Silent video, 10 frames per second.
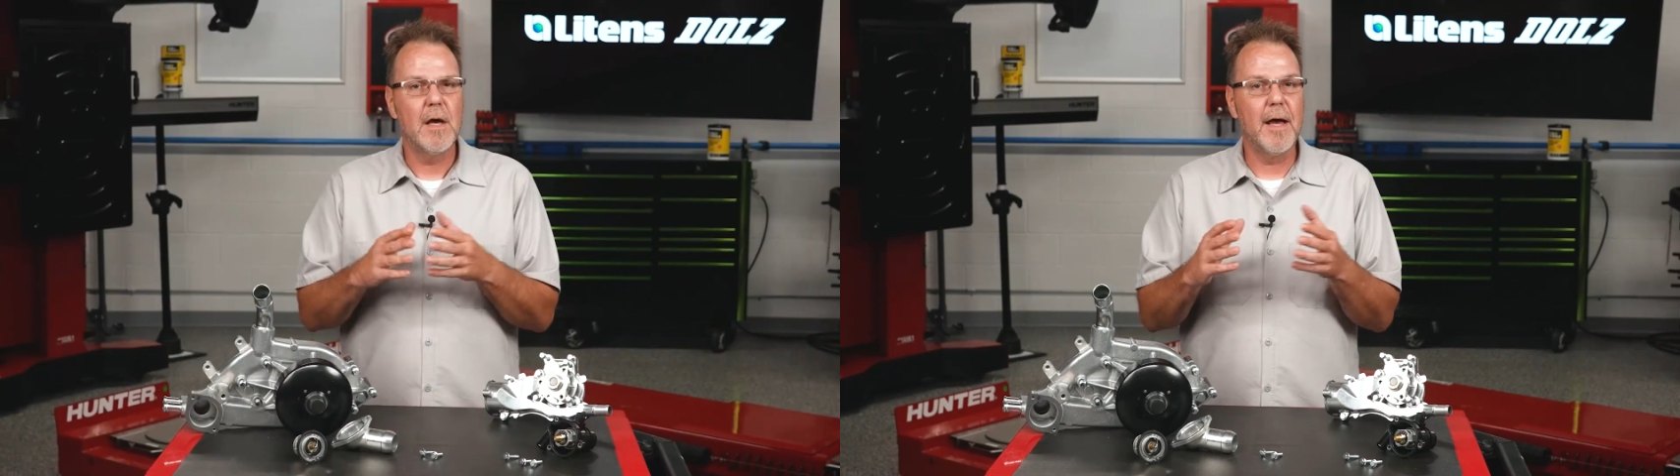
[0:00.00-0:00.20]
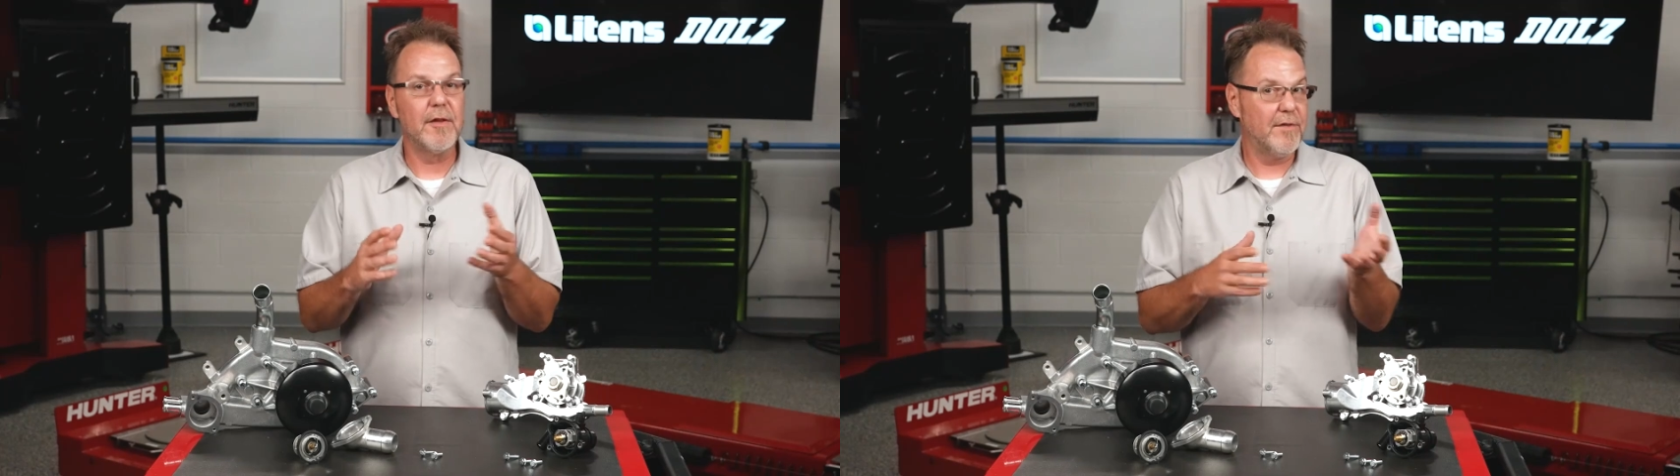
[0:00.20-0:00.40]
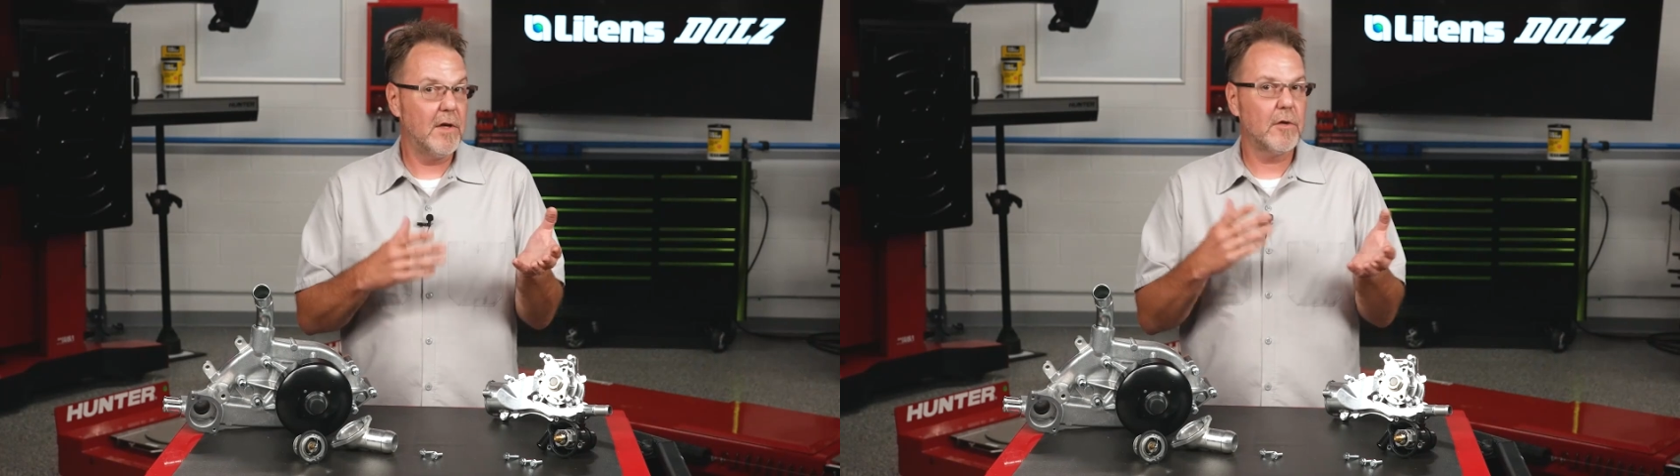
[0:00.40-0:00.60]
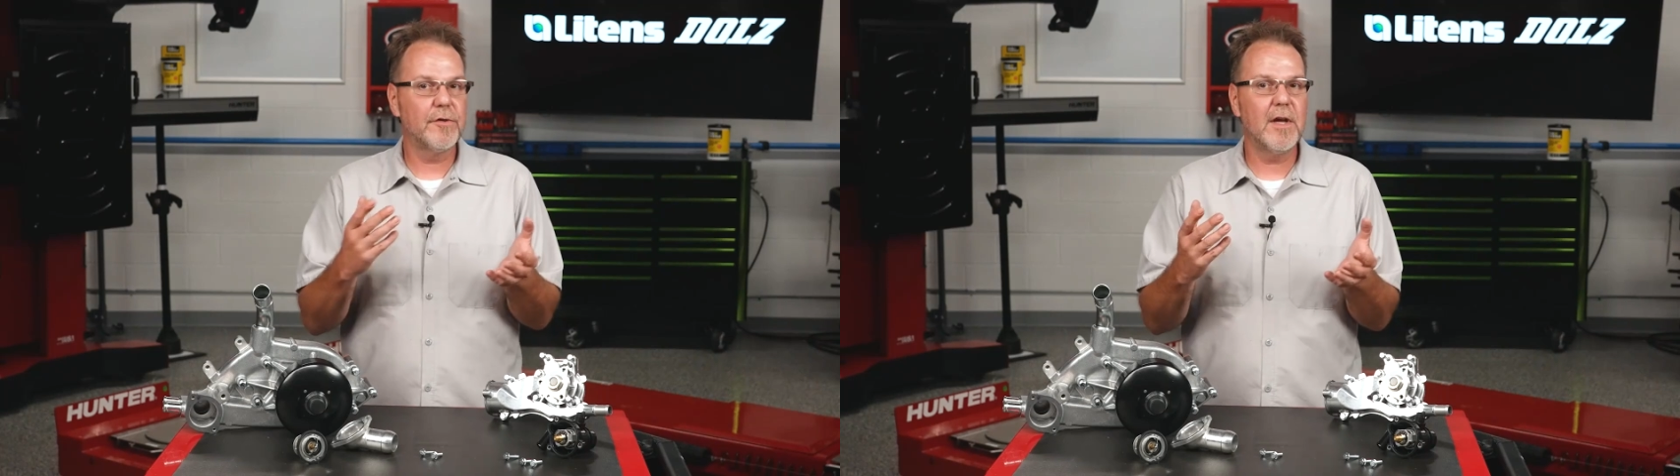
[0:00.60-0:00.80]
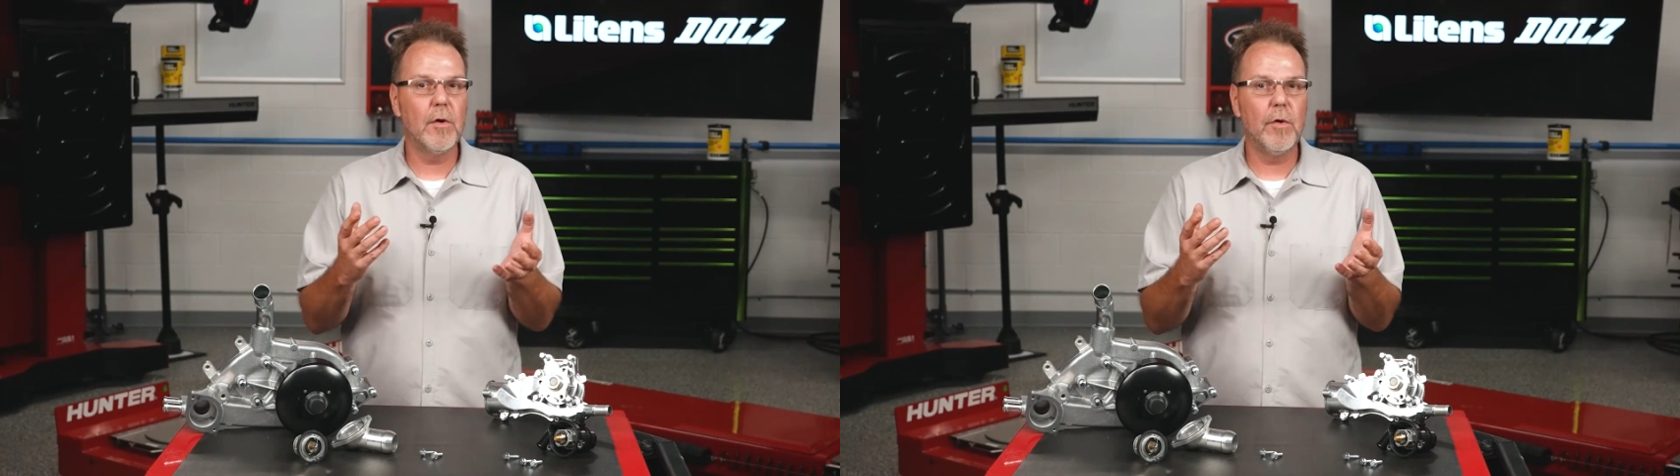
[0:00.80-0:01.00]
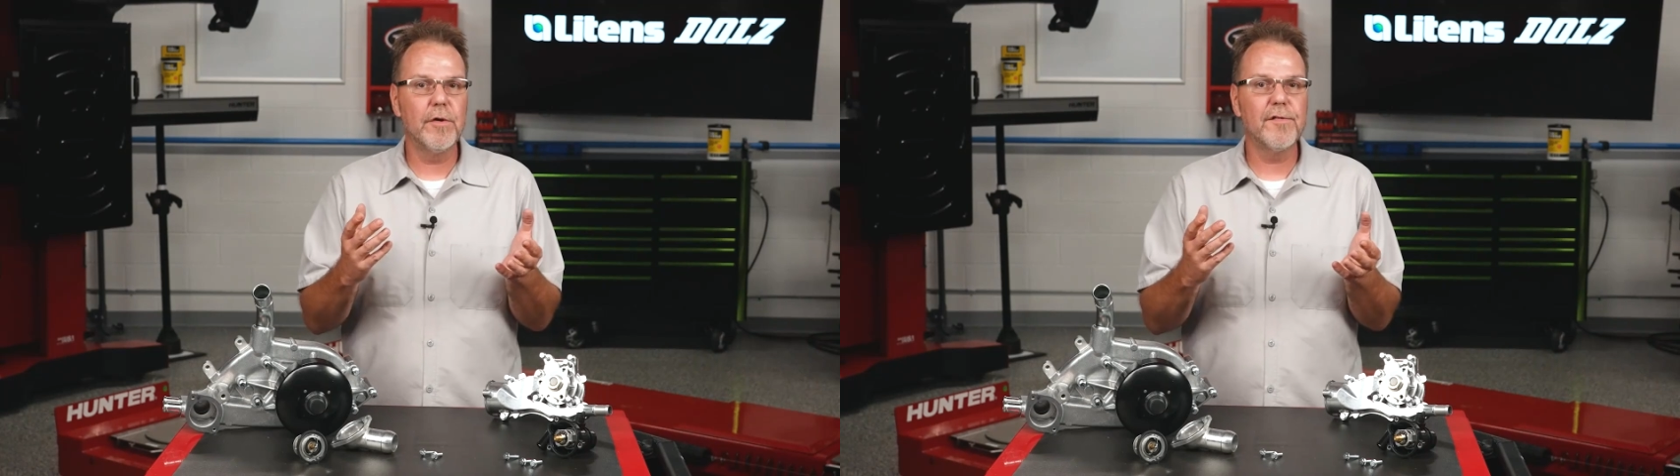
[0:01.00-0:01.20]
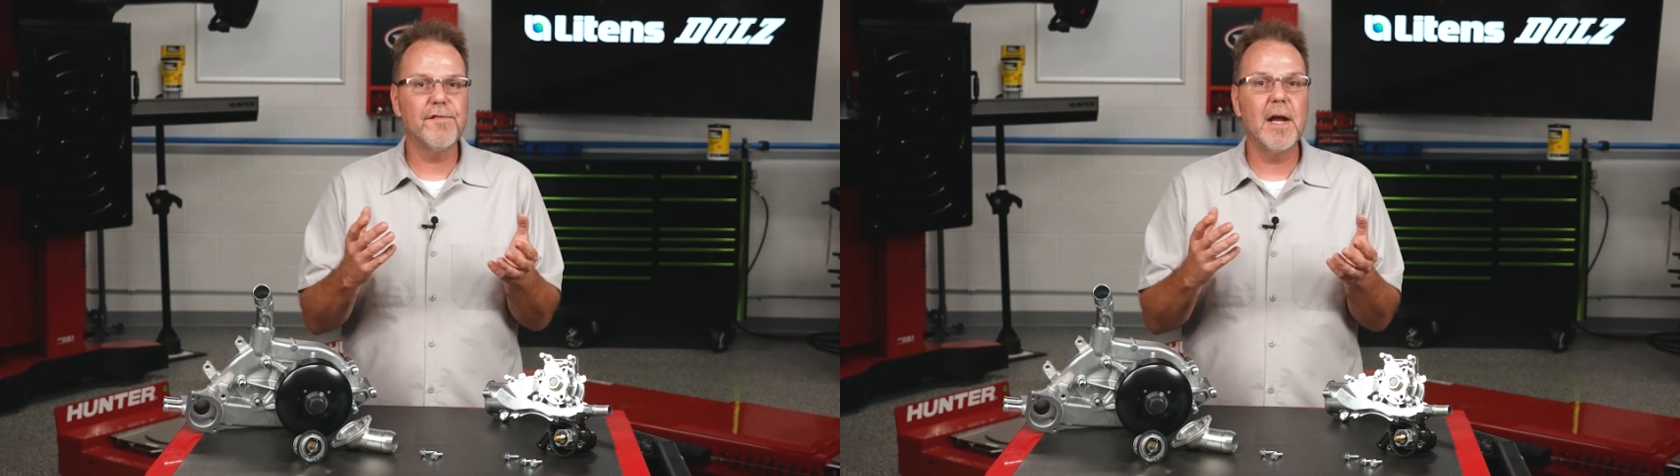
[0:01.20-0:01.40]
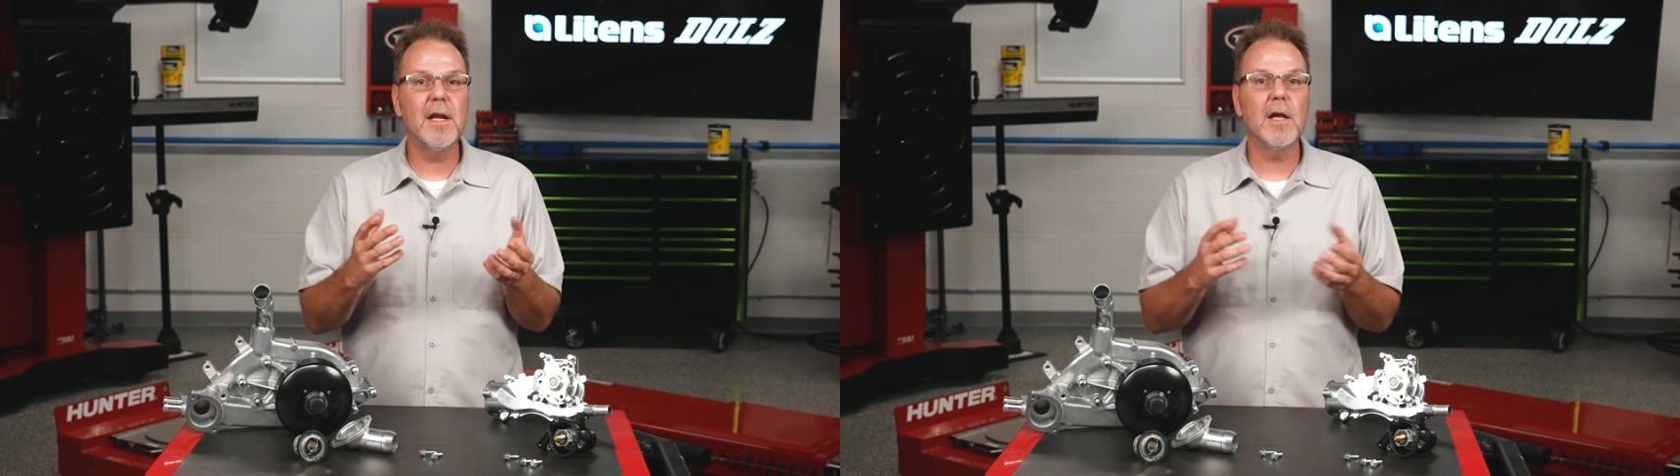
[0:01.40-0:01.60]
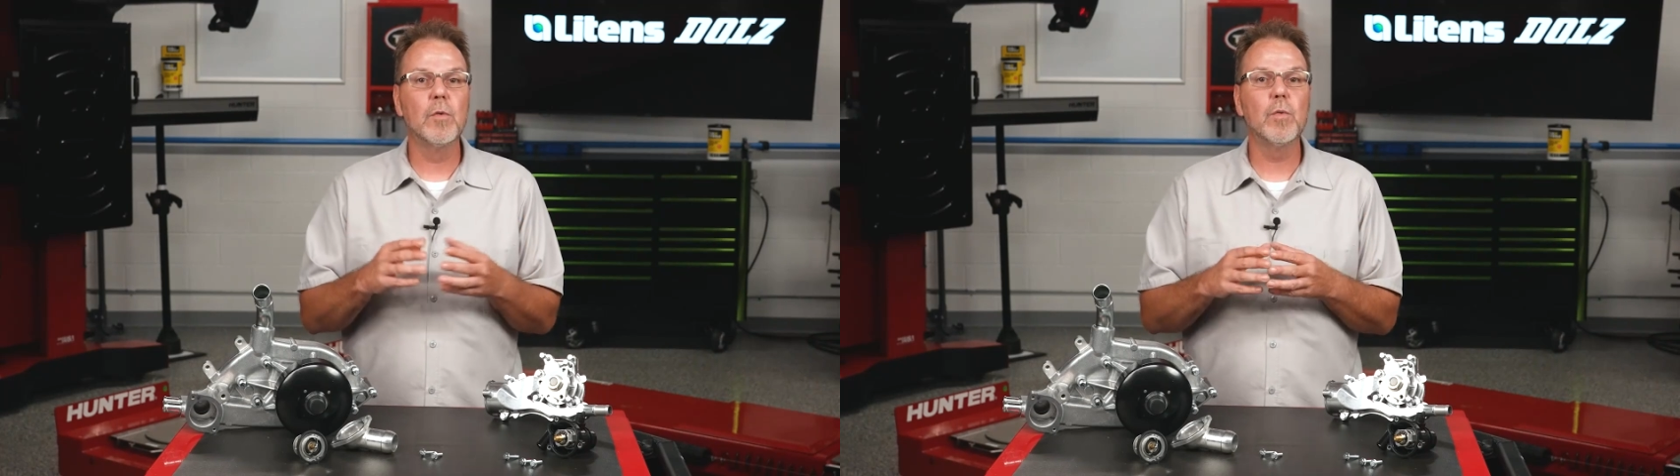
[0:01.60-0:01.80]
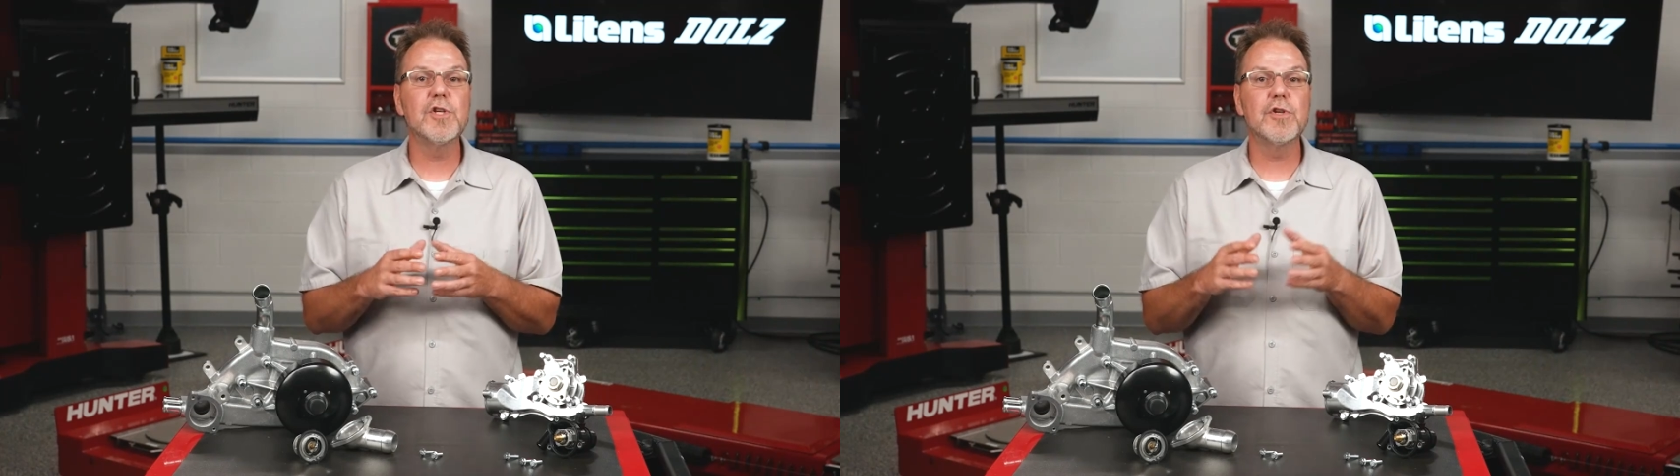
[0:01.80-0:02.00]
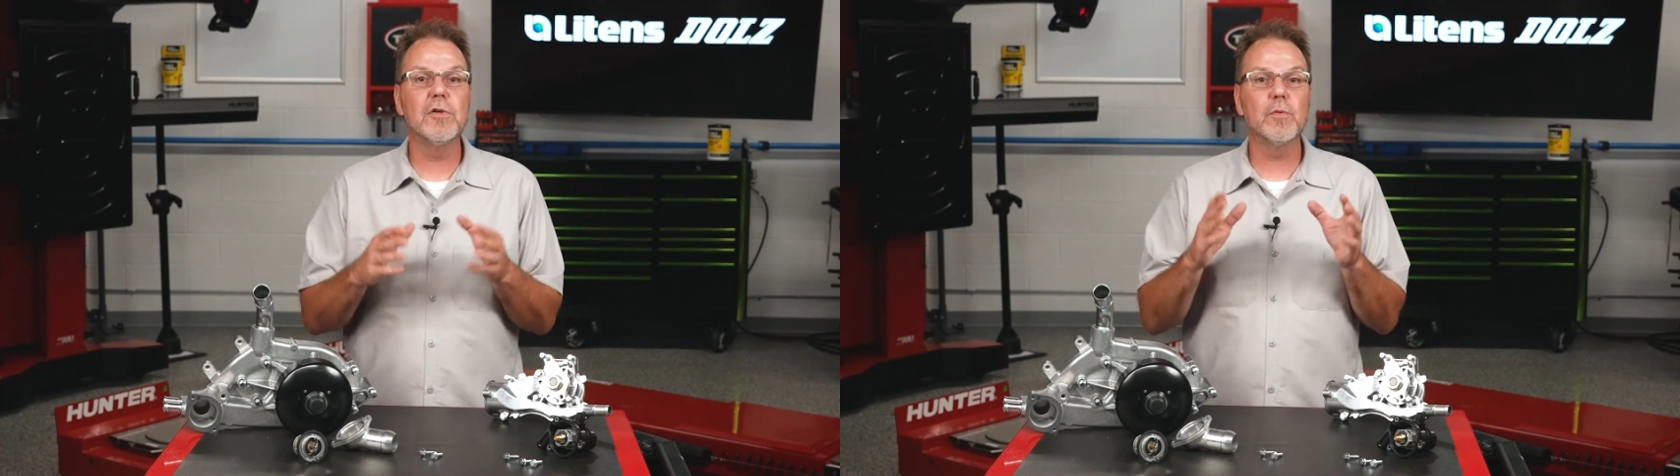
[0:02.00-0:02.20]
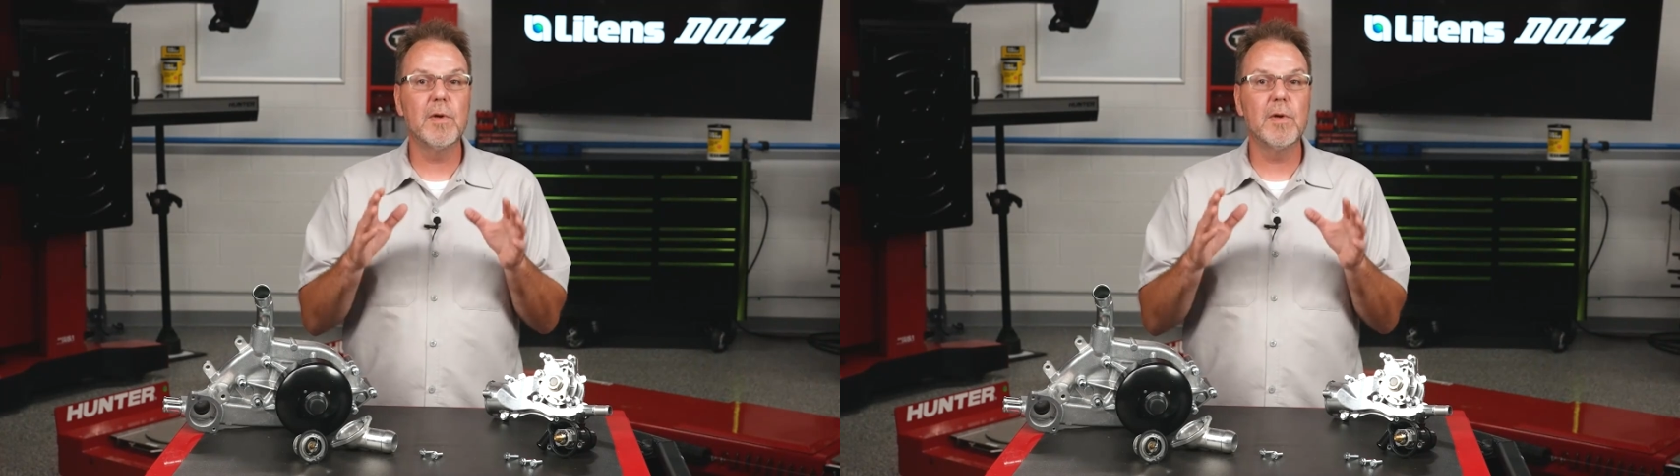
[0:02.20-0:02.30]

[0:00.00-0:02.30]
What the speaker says: As vehicles get older, finding original